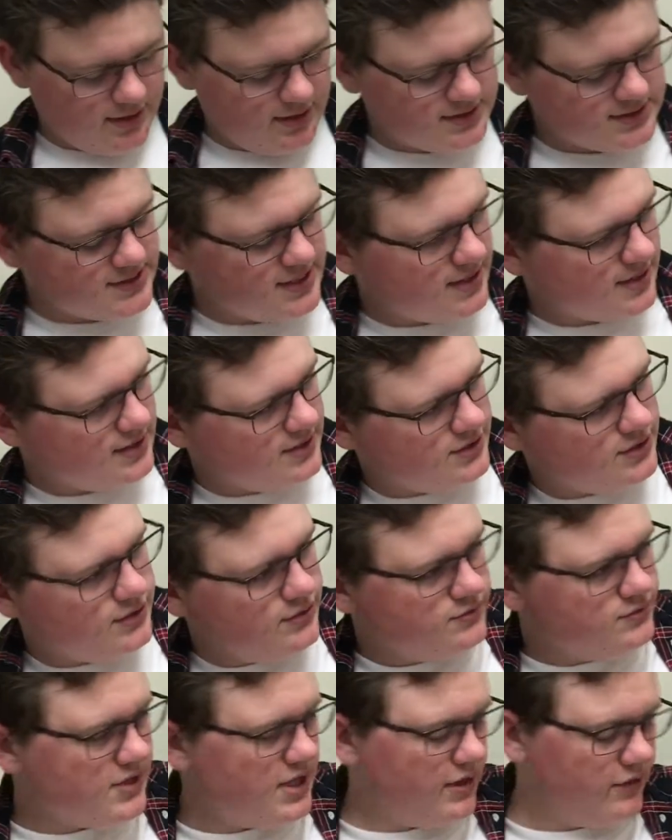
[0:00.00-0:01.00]
let's not get too
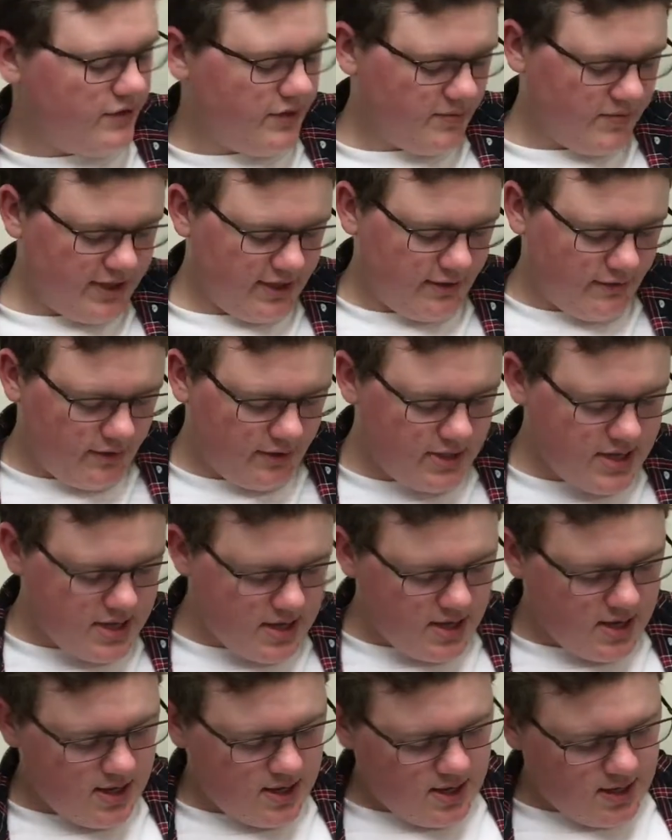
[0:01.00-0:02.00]
riled up now.
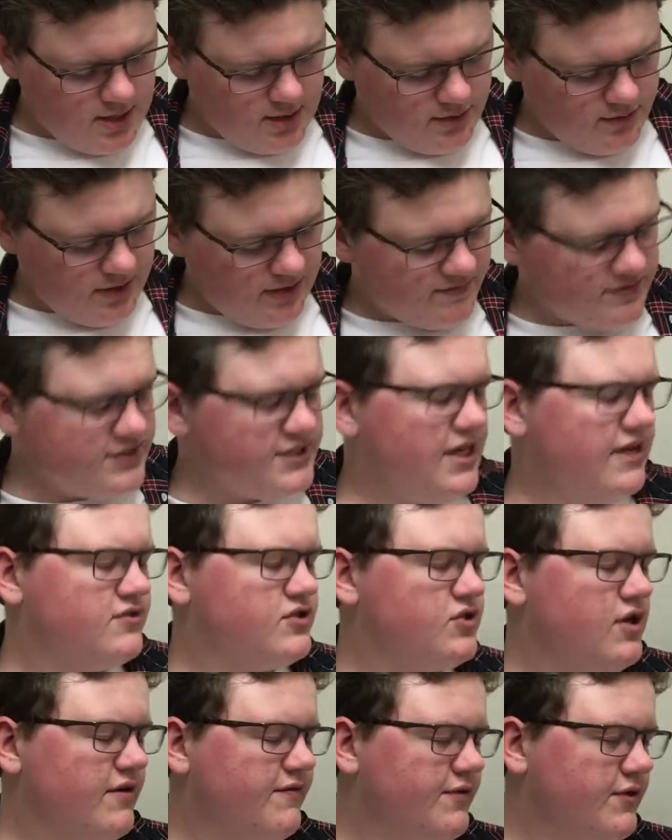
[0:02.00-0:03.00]
You obviously have
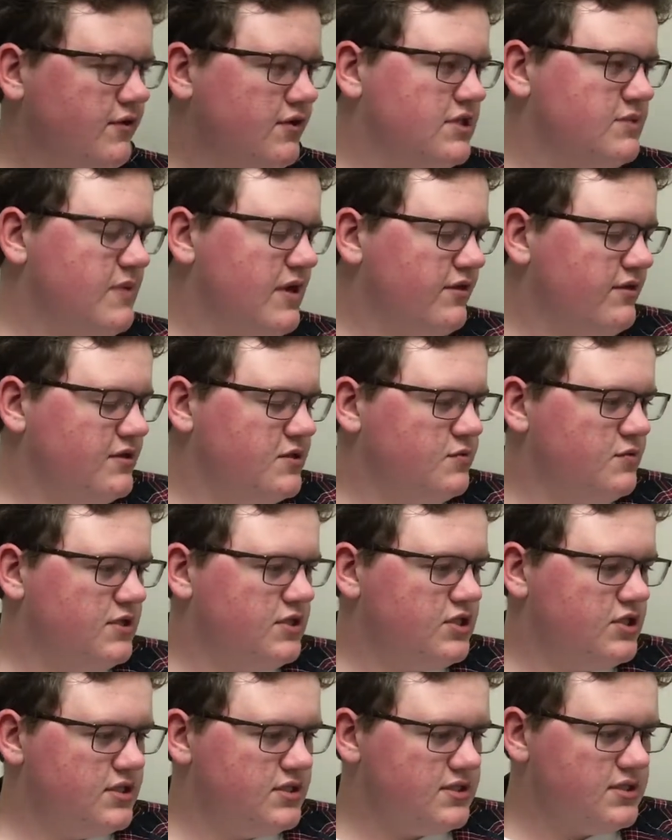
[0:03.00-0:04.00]
strong feelings about these
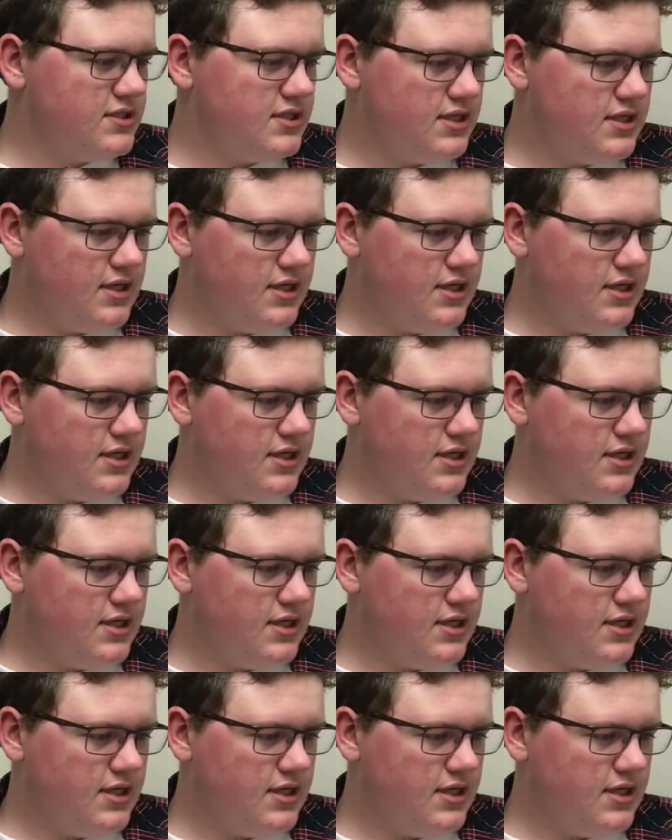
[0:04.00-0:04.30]
witches.